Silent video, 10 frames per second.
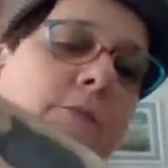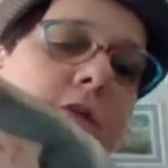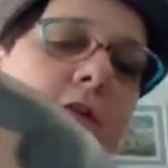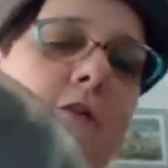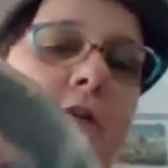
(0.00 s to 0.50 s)

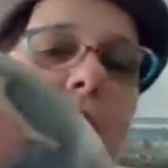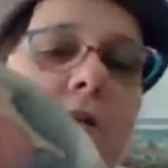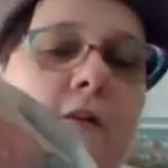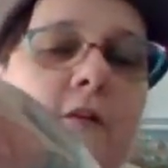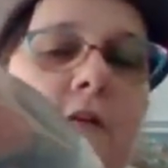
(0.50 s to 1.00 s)
but
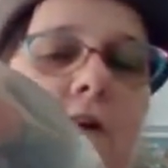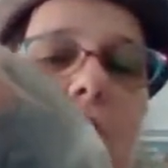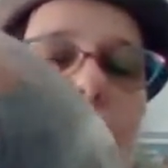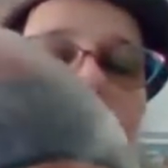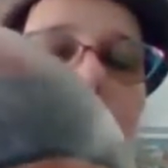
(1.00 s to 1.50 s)

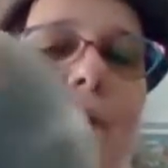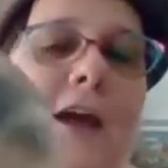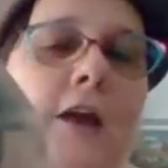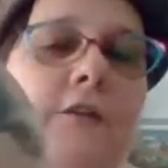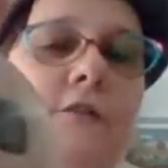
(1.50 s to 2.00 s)
other than
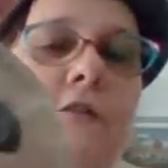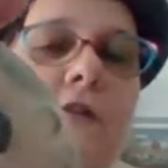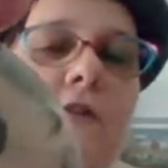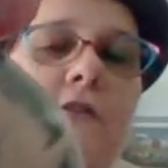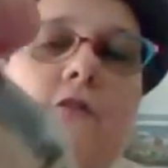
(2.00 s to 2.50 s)
that,
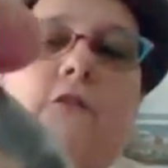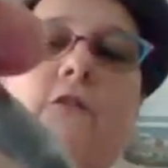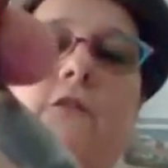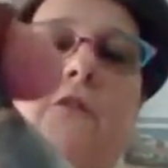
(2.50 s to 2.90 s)
it's a